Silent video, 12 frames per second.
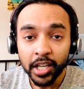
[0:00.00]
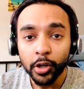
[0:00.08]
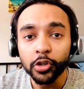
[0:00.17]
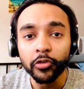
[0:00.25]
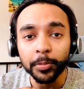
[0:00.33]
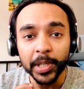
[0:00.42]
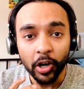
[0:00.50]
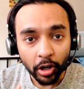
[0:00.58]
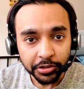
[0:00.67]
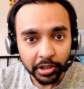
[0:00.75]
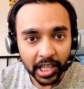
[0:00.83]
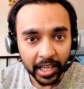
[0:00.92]
You would be
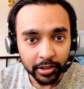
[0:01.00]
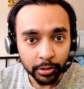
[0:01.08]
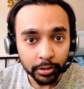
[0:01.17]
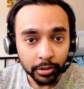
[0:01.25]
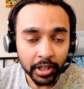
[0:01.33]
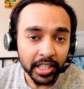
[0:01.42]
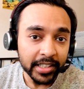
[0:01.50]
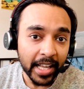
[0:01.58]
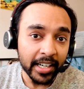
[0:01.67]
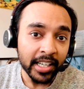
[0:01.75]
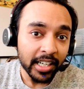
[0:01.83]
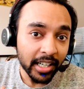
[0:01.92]
also glad to know
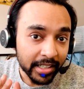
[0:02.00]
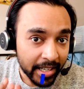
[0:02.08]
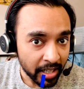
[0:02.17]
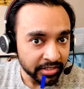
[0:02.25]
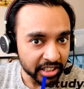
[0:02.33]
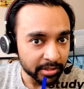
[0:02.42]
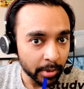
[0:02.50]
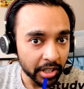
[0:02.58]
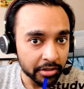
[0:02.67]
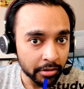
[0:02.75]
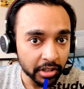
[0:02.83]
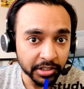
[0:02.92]
that a text
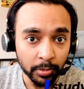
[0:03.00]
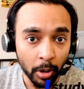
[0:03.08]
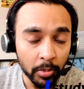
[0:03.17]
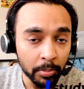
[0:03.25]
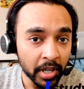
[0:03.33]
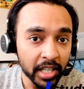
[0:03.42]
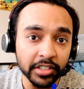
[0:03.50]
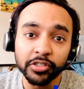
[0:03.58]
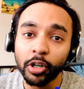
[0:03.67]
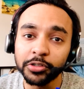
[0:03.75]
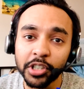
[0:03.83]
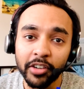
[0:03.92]
explanation to this problem is
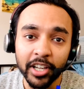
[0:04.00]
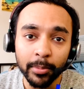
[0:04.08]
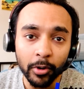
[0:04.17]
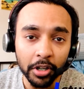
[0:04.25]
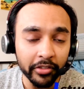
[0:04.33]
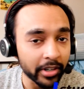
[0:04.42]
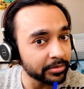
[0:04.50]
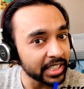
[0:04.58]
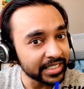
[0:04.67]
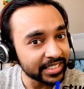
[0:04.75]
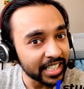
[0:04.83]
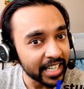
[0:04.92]
also available on the
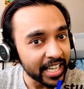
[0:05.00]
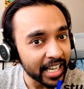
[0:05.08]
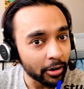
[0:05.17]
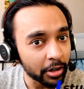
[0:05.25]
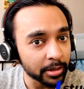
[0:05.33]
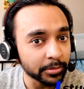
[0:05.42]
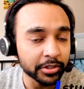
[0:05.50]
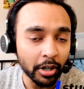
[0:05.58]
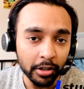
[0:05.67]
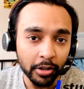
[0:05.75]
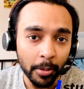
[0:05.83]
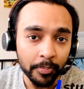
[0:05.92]
website
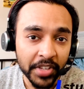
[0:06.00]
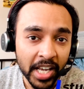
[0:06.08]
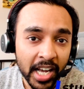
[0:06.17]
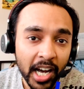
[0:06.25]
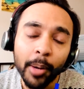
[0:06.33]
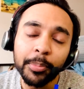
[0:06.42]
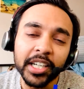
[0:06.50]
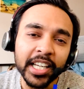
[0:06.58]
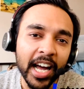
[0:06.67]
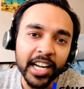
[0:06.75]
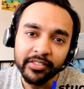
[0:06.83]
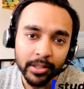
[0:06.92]
studyalgorithms.com, a pretty
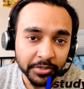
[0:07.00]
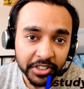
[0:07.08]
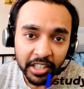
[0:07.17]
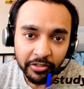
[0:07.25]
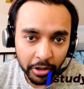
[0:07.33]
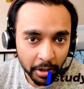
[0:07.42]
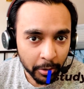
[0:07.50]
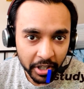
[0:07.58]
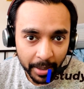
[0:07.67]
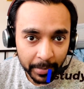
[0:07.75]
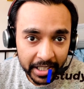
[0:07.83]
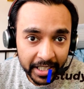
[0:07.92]
handy website for your
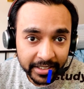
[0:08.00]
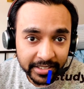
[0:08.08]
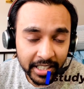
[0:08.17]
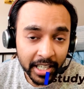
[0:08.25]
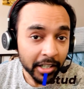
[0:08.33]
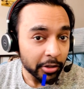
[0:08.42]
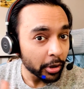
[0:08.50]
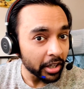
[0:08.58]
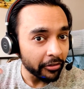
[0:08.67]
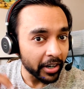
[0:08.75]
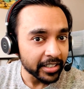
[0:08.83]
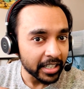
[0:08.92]
programming needs. You can
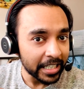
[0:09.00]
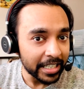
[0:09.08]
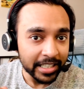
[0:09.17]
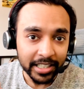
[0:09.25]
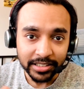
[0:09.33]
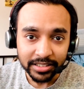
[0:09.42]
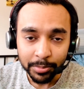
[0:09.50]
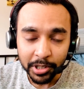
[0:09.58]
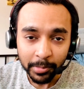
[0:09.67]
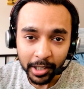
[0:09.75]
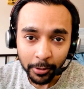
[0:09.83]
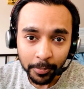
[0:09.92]
find the link in the
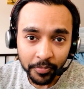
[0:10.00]
description below.